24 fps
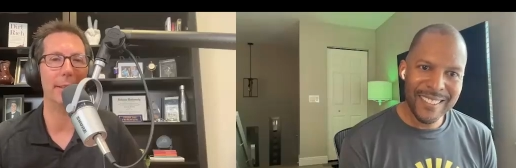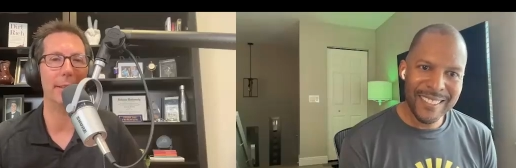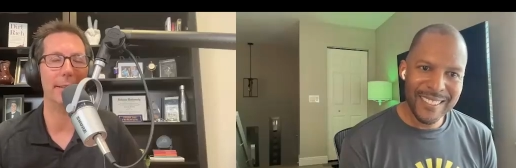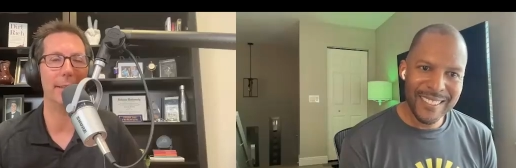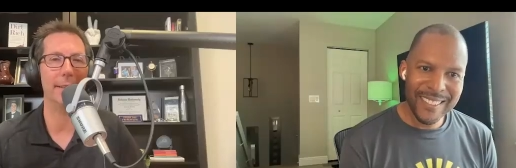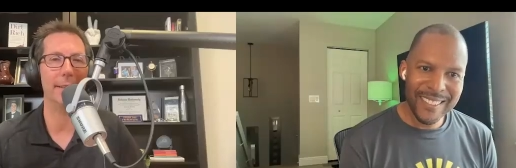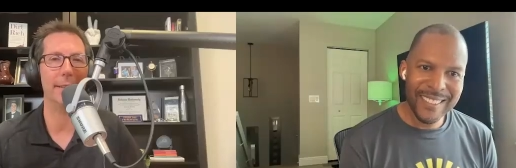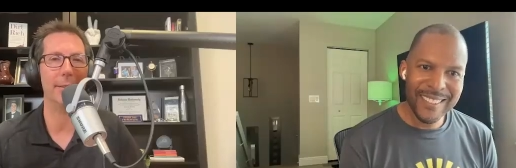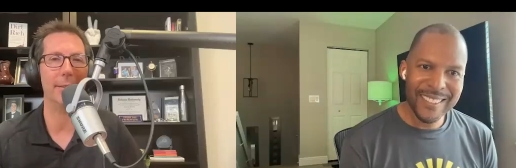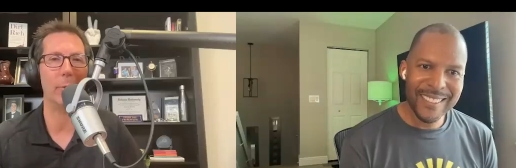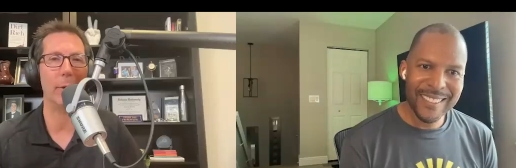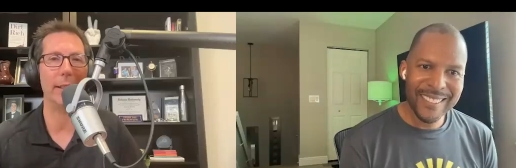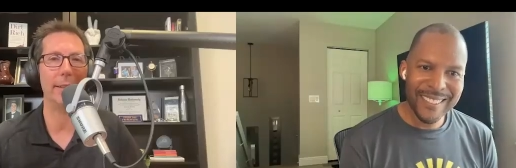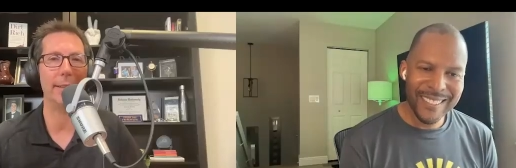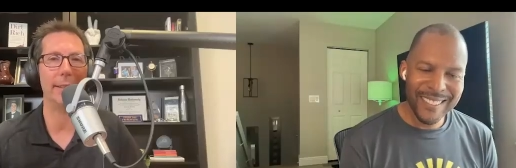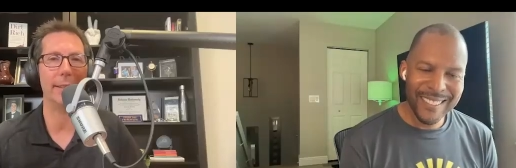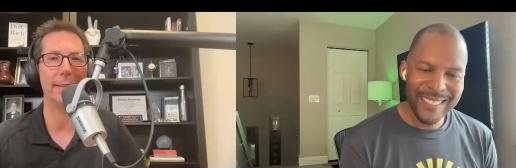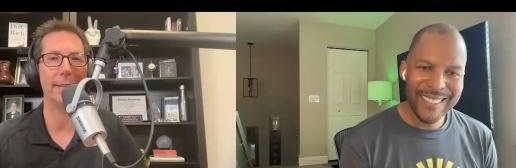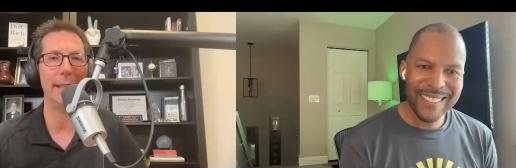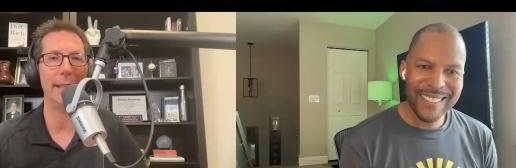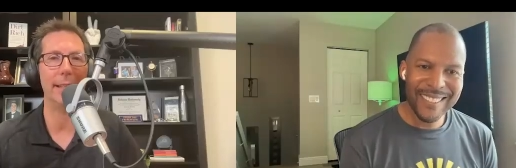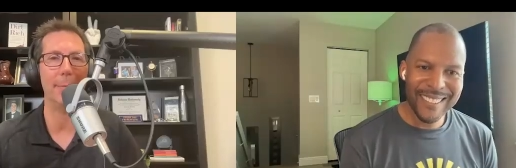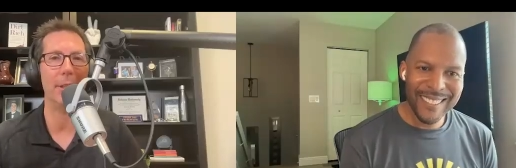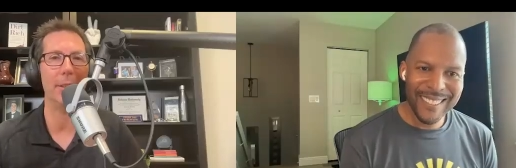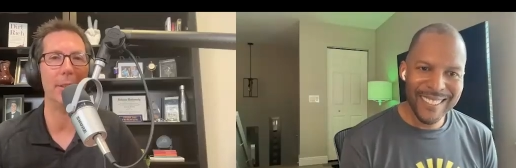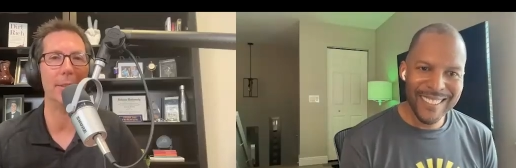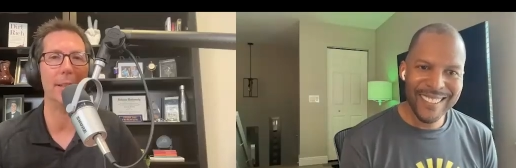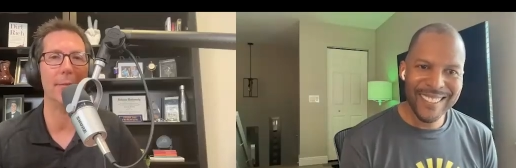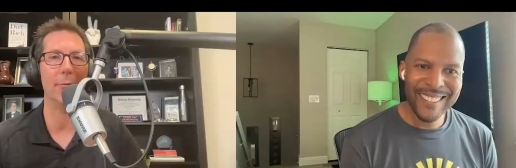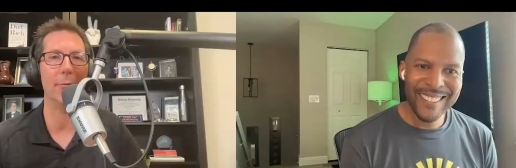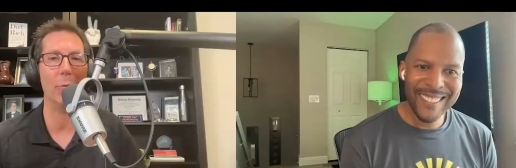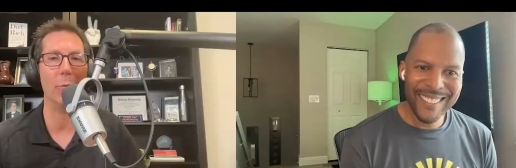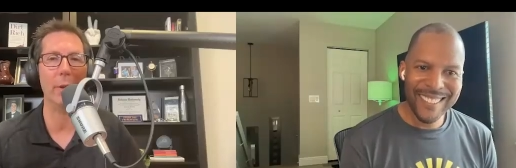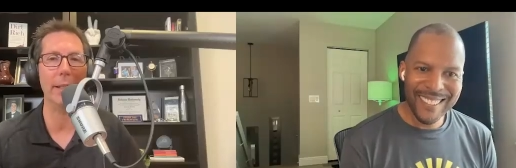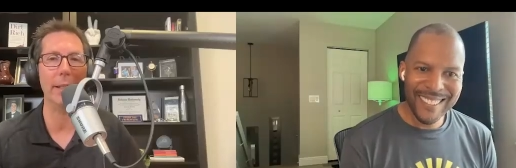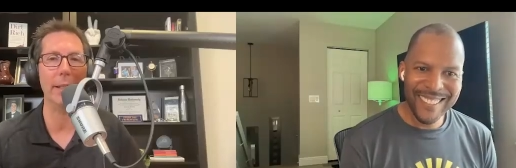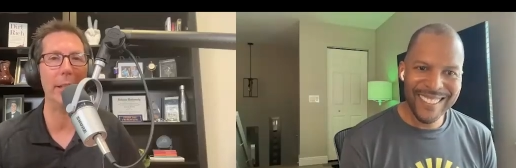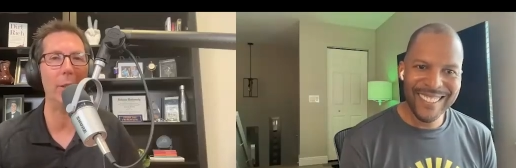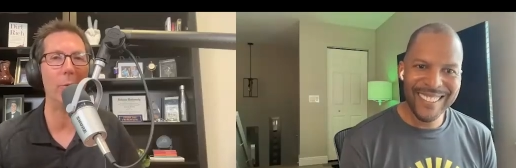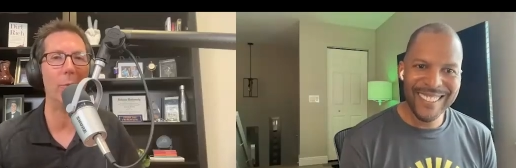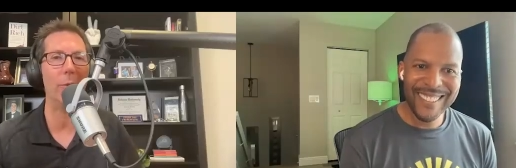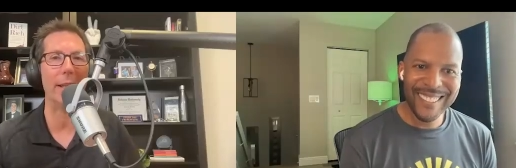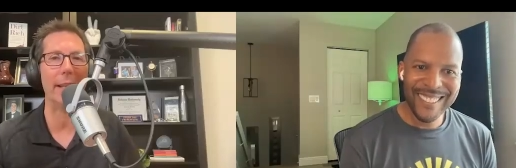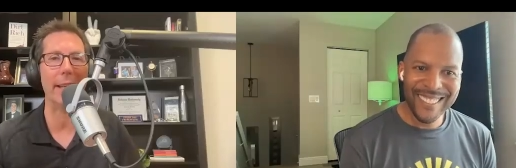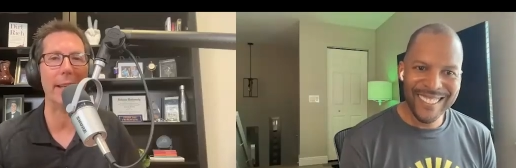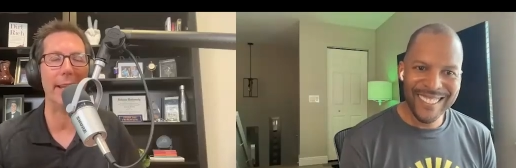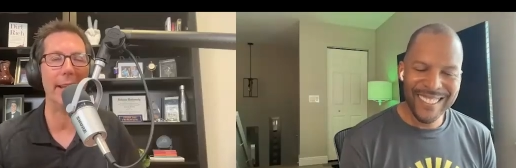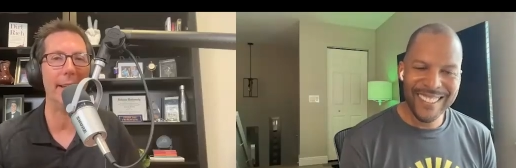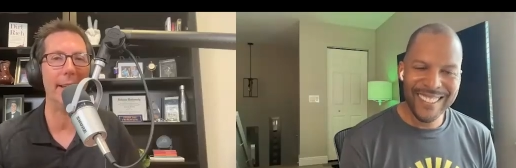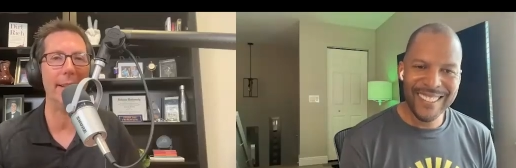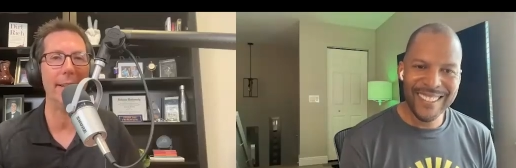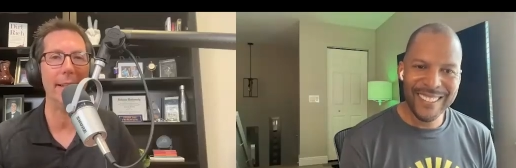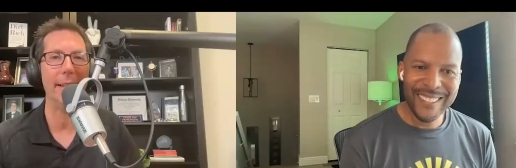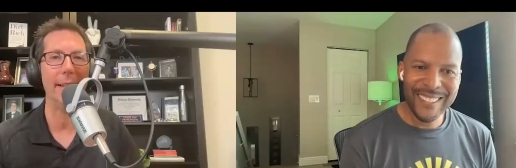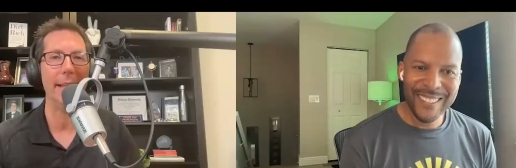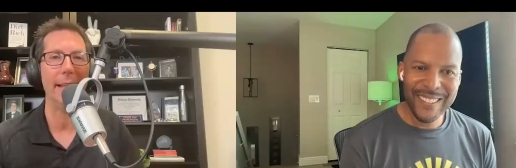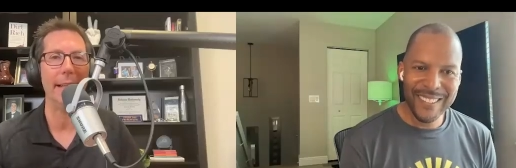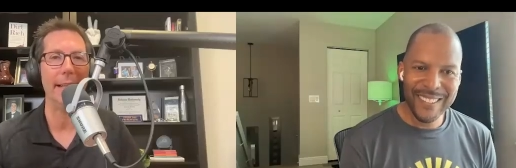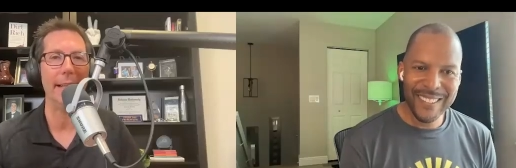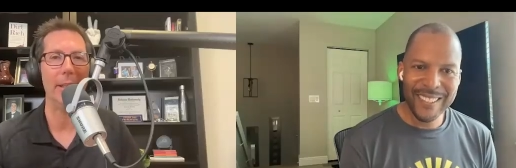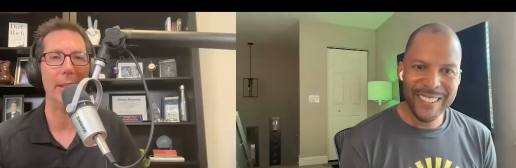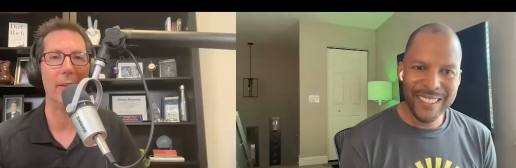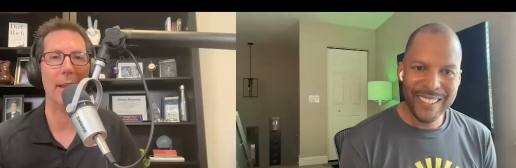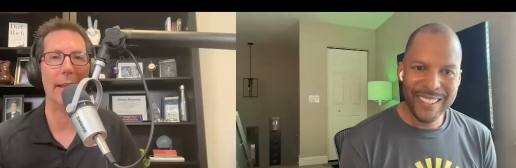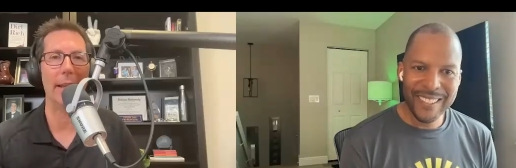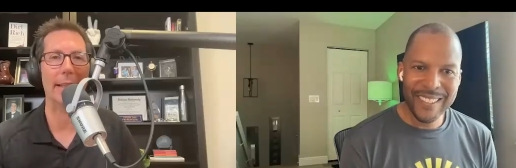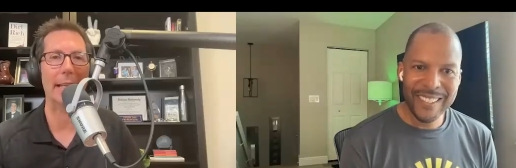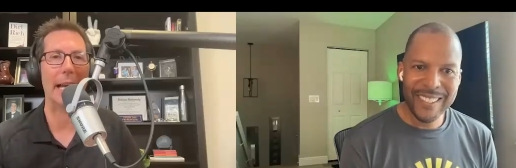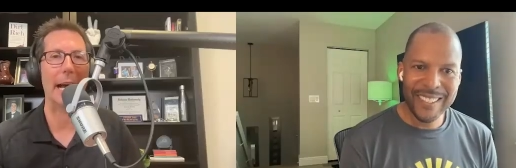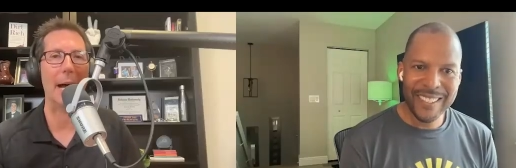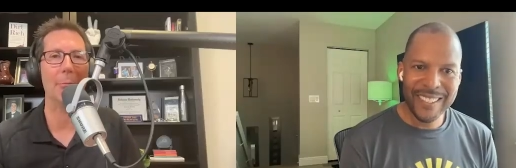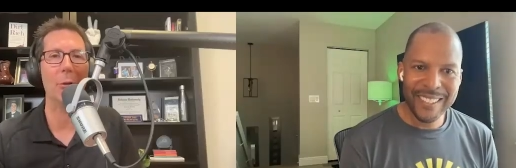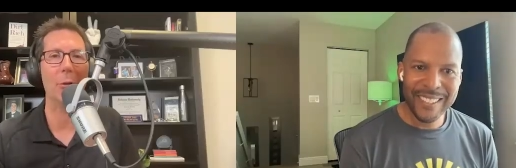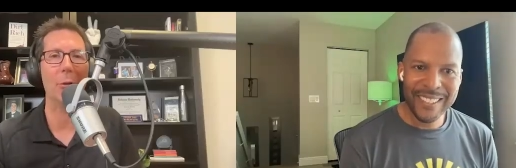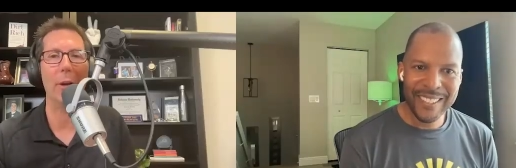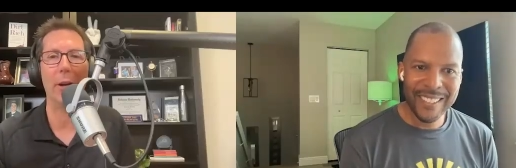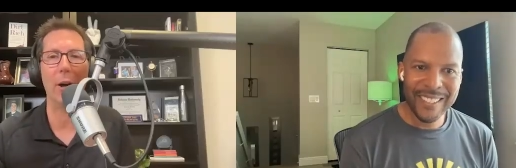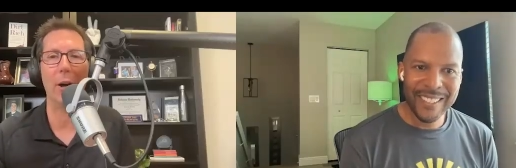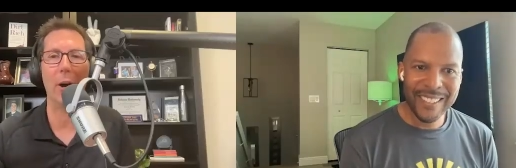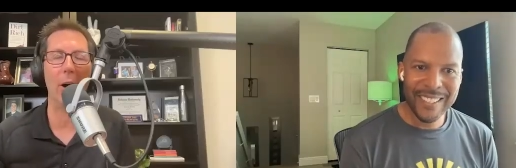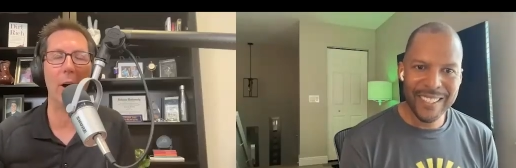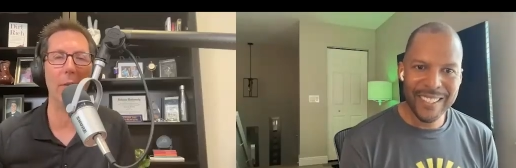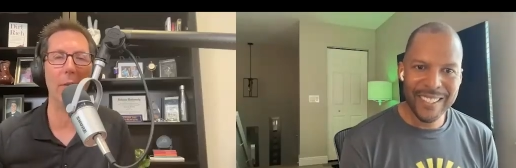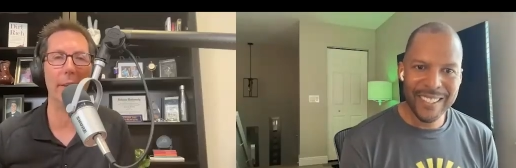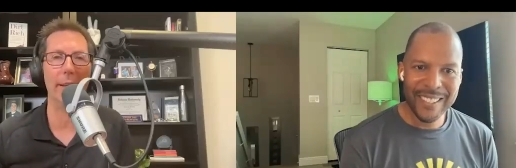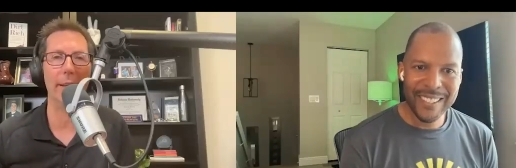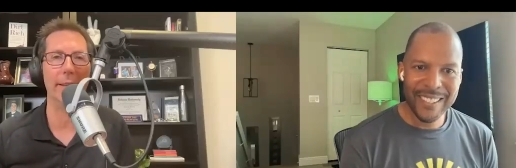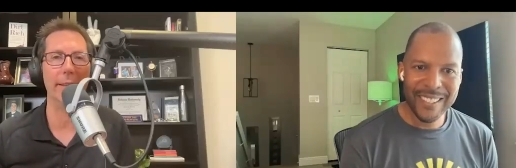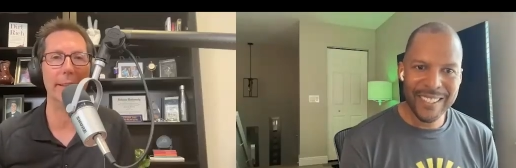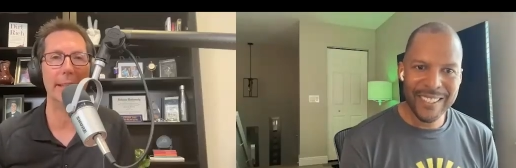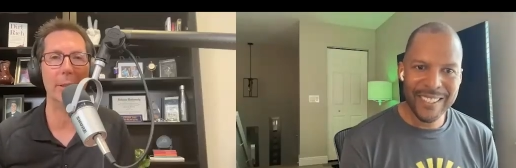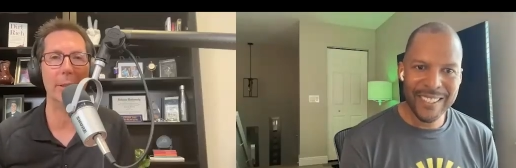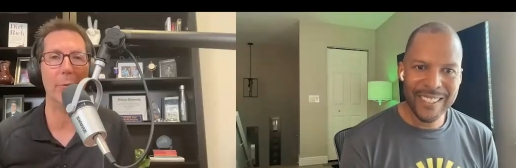Speaker 1: since twenty sixteen, because then when you were in, you're like, I'm going all in.